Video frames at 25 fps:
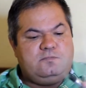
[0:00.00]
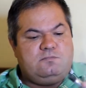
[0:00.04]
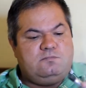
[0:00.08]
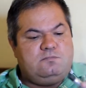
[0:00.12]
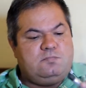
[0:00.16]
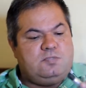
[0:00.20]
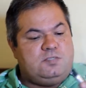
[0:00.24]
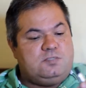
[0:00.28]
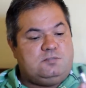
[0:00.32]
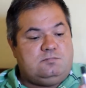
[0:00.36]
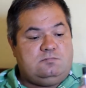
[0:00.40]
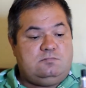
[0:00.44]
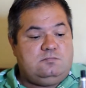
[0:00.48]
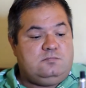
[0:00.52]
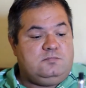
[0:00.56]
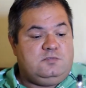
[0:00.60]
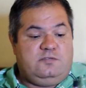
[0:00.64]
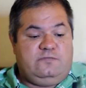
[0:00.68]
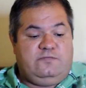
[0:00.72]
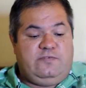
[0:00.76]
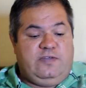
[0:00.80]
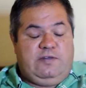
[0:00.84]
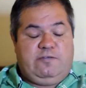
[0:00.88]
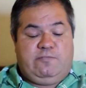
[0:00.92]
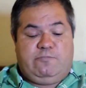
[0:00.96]
But the
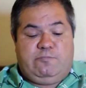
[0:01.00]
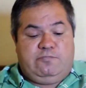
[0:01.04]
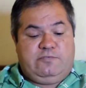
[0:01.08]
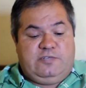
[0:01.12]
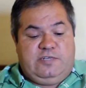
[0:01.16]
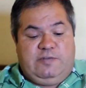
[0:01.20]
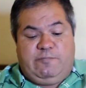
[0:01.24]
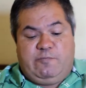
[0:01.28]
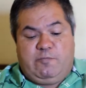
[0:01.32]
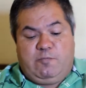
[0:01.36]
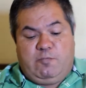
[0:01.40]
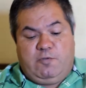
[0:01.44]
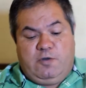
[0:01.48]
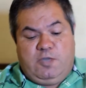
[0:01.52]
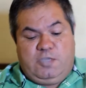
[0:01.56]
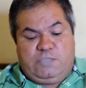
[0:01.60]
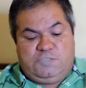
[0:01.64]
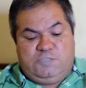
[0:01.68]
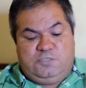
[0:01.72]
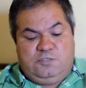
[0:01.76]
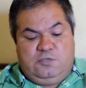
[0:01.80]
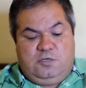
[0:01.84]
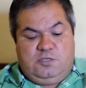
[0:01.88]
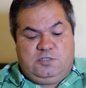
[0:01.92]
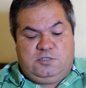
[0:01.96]
vapor
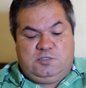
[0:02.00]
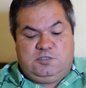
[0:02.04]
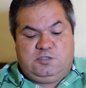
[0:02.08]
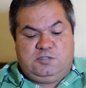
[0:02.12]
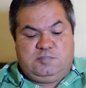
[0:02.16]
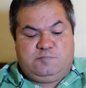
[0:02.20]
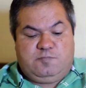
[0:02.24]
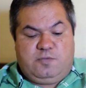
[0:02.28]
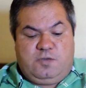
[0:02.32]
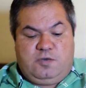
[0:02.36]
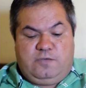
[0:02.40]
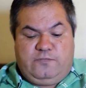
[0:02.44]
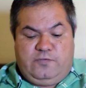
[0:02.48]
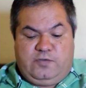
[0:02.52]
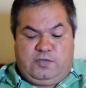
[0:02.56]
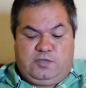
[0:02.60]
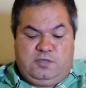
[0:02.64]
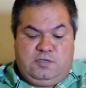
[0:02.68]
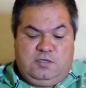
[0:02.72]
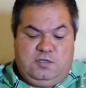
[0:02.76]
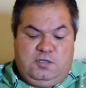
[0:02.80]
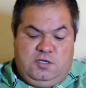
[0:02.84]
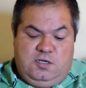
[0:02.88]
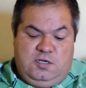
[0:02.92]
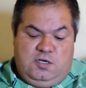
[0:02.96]
production on it is just perfect.
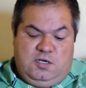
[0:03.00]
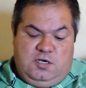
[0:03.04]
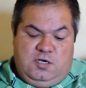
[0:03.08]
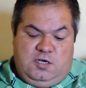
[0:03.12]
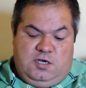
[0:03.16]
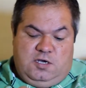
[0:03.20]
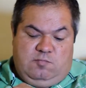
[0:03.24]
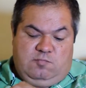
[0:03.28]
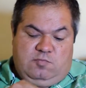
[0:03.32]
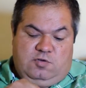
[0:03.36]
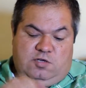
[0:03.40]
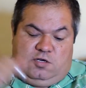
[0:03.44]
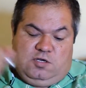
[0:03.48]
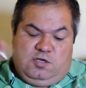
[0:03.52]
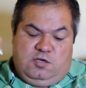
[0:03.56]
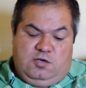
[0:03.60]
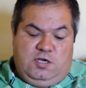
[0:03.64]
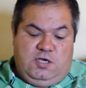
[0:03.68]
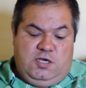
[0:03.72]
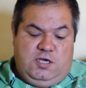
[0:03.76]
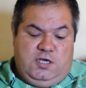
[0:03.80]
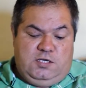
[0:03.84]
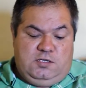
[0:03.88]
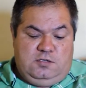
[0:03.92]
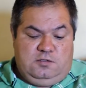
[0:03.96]
I'm going to go
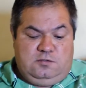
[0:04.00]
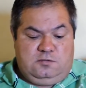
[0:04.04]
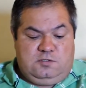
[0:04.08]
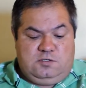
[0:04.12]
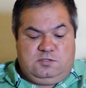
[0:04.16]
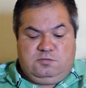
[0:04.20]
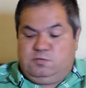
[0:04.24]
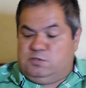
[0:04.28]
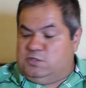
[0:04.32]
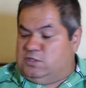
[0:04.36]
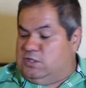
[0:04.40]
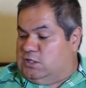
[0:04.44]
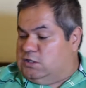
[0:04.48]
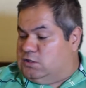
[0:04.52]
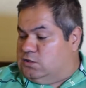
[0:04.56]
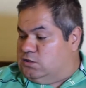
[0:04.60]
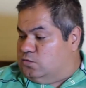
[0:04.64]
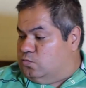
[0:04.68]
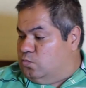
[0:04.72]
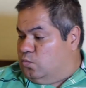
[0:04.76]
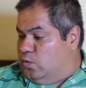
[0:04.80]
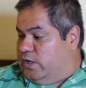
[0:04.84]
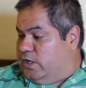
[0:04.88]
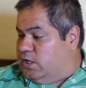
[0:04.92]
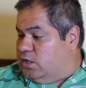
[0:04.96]
ahead and switch out
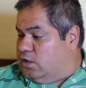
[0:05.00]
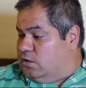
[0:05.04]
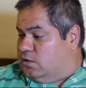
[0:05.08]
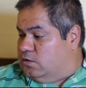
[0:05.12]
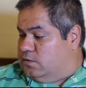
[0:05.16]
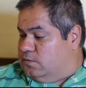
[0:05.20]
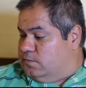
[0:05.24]
this wick.